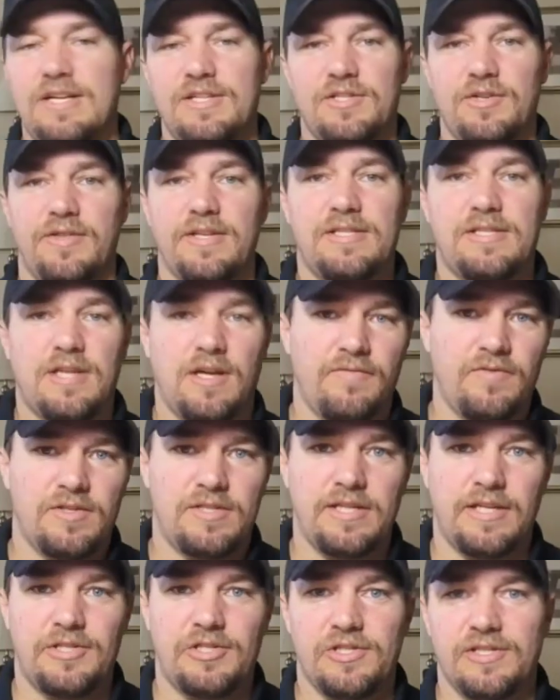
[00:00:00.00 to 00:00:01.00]
So this
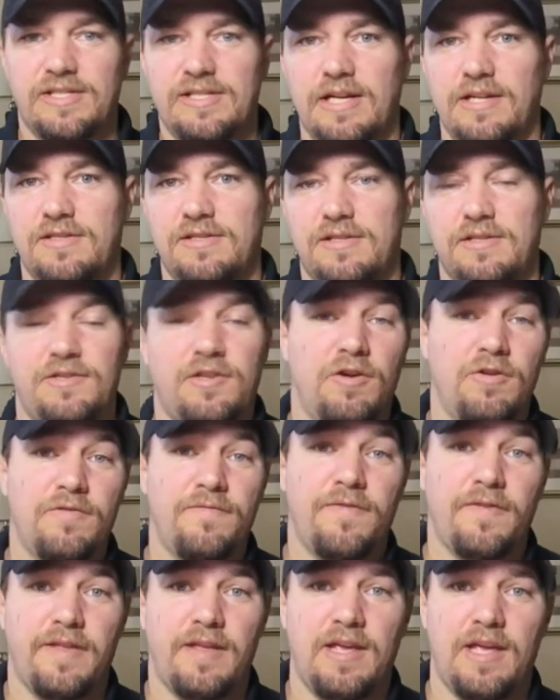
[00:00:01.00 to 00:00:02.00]
conversation sets the
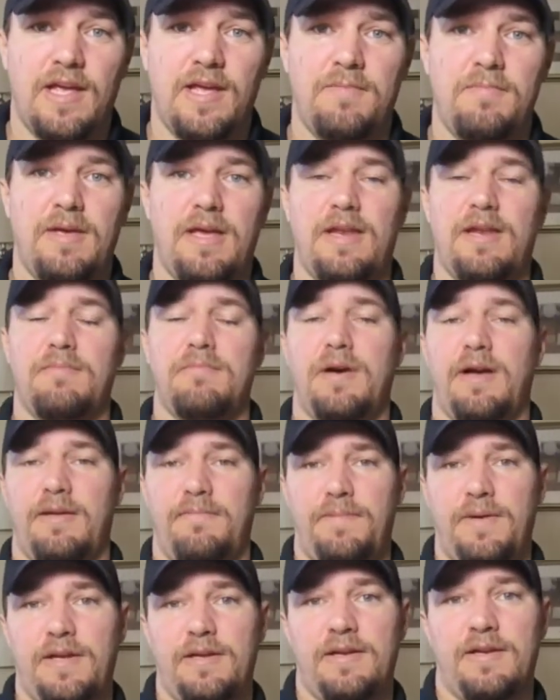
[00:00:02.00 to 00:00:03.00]
tone for the game, and in my
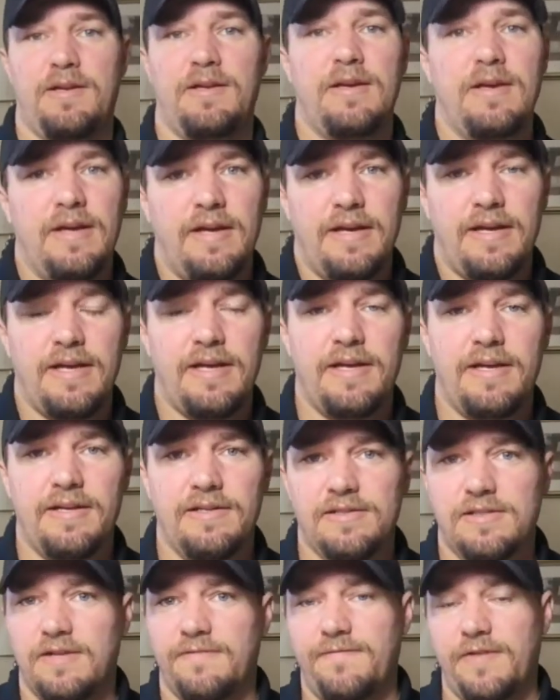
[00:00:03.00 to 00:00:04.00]
opinion,
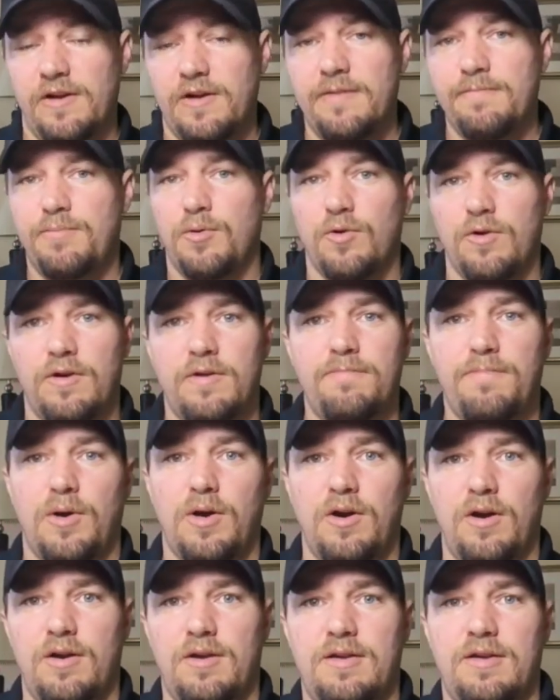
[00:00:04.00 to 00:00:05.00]
is a very important
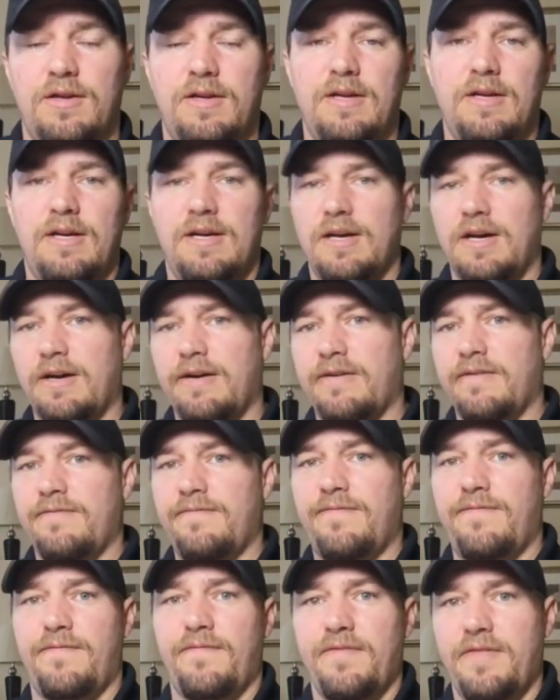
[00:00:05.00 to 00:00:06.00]
part
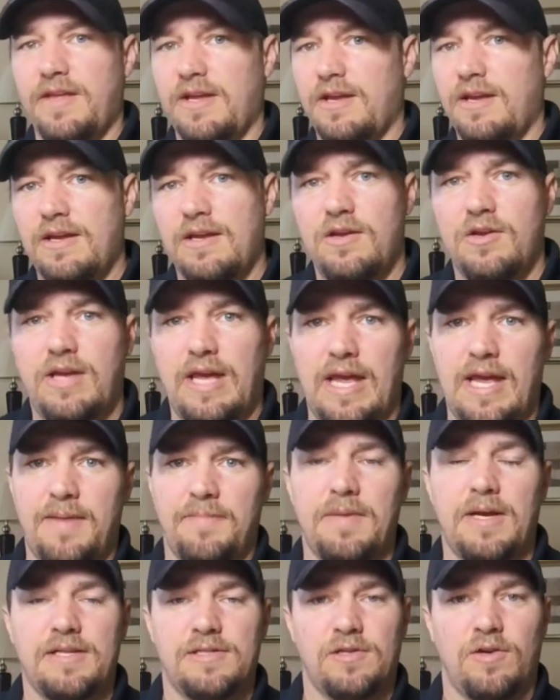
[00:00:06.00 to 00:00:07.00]
of the
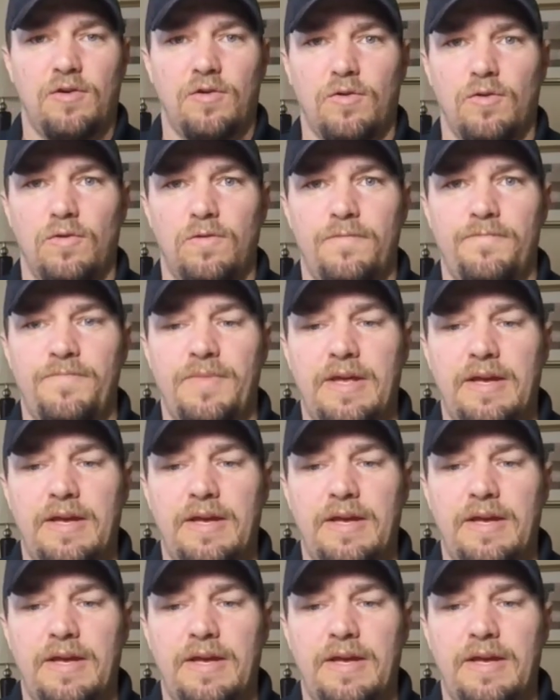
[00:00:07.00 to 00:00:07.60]
game as a whole.